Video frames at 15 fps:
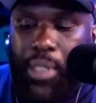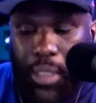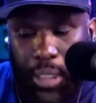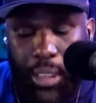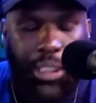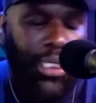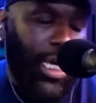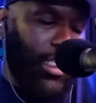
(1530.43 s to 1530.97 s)

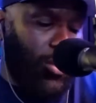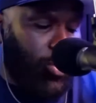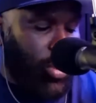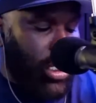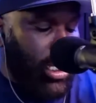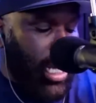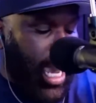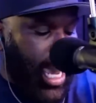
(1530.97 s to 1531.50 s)
that's
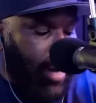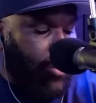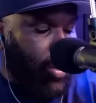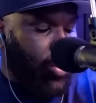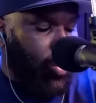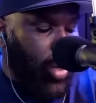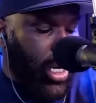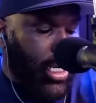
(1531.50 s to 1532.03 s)
when I would
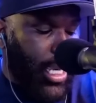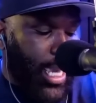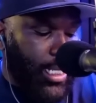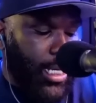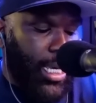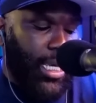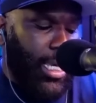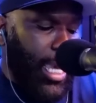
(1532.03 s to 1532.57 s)
wear that.
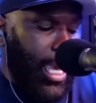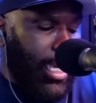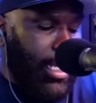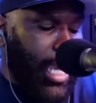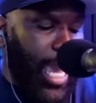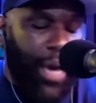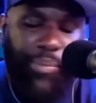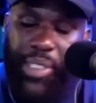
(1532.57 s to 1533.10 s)
And
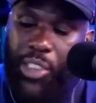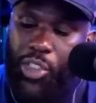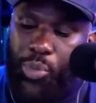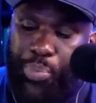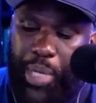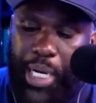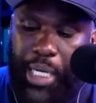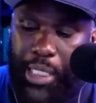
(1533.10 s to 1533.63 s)
how many
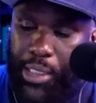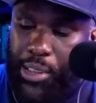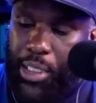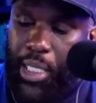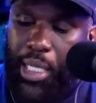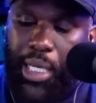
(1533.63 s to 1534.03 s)
sprays?